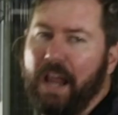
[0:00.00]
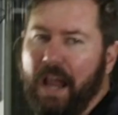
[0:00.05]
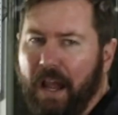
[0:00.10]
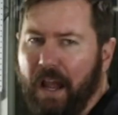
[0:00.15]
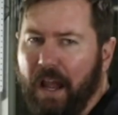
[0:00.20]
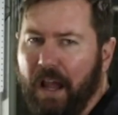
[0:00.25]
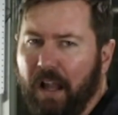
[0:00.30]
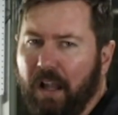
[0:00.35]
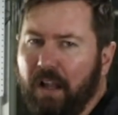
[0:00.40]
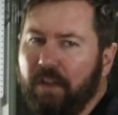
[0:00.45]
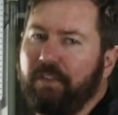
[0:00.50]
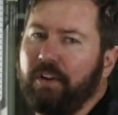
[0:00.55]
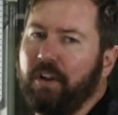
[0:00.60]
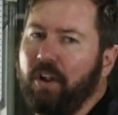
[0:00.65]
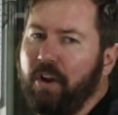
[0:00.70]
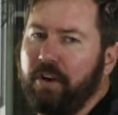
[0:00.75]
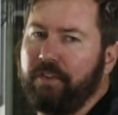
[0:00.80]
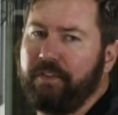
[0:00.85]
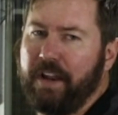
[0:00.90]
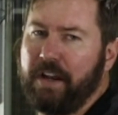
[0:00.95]
a hell of a
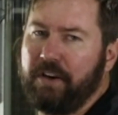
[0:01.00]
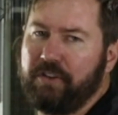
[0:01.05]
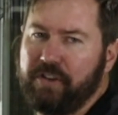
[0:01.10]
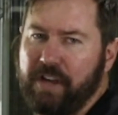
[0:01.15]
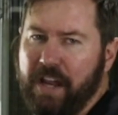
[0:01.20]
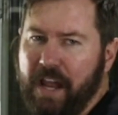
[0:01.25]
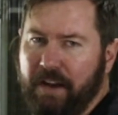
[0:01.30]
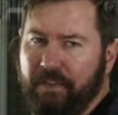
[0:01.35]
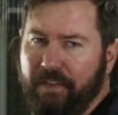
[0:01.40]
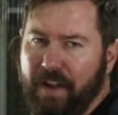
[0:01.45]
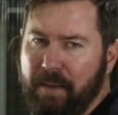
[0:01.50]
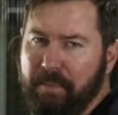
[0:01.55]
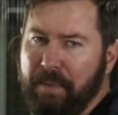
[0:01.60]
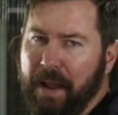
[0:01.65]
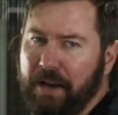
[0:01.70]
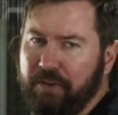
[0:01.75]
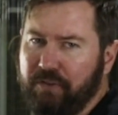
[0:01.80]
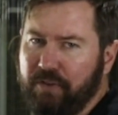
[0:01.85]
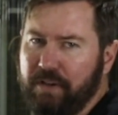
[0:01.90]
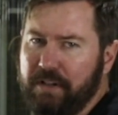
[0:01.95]
lot of energy out of our
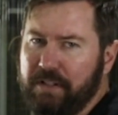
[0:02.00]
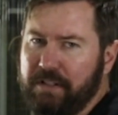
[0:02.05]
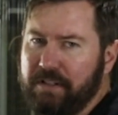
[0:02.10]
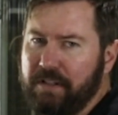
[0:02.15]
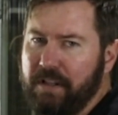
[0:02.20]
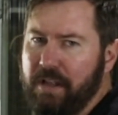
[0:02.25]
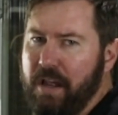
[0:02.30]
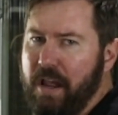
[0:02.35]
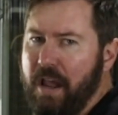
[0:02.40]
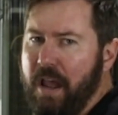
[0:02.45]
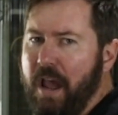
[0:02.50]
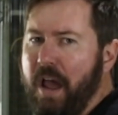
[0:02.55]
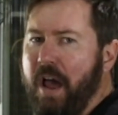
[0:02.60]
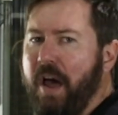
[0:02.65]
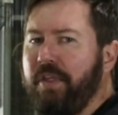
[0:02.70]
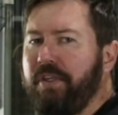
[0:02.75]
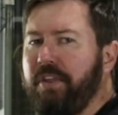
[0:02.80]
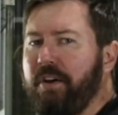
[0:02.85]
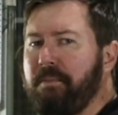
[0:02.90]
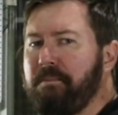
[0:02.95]
batteries.
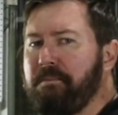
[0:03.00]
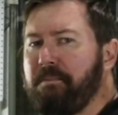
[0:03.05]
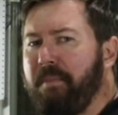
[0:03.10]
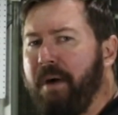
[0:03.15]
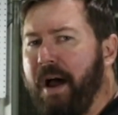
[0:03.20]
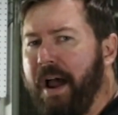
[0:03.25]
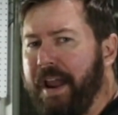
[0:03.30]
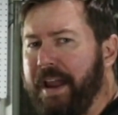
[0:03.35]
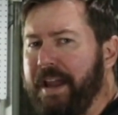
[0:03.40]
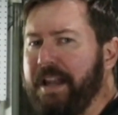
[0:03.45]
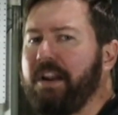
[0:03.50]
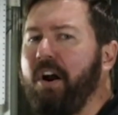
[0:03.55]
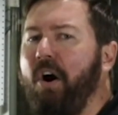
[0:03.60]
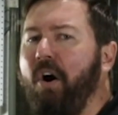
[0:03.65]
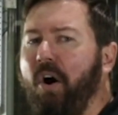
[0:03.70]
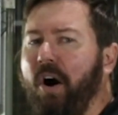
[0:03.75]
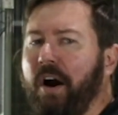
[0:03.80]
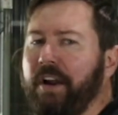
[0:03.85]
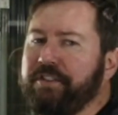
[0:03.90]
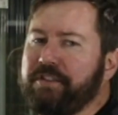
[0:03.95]
The main
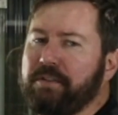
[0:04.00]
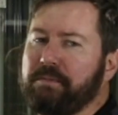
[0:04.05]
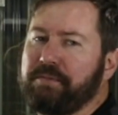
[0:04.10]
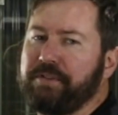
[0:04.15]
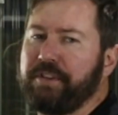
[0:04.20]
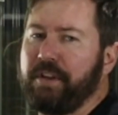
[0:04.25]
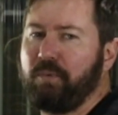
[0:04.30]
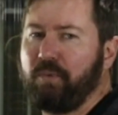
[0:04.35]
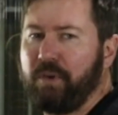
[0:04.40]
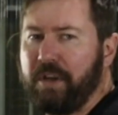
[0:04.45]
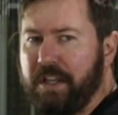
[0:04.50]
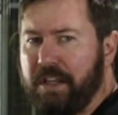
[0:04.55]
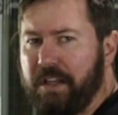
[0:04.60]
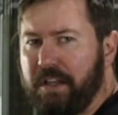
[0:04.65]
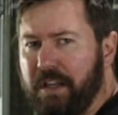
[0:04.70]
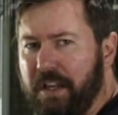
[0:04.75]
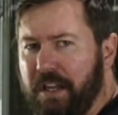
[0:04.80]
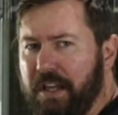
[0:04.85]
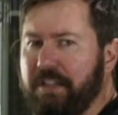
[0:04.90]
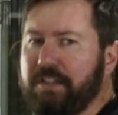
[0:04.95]
items that we
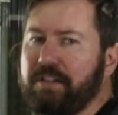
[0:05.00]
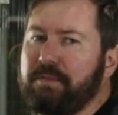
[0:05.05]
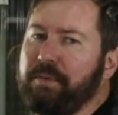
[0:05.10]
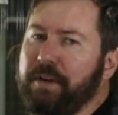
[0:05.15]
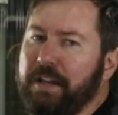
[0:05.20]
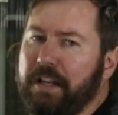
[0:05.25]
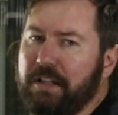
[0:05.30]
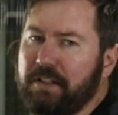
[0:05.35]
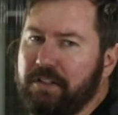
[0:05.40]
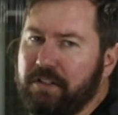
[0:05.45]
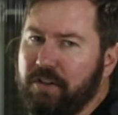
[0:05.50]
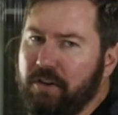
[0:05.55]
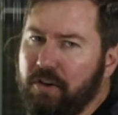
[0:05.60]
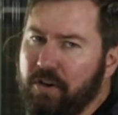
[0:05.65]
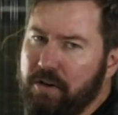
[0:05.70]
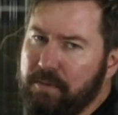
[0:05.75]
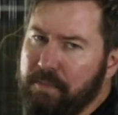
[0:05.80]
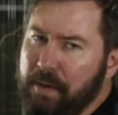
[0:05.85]
need to be concerned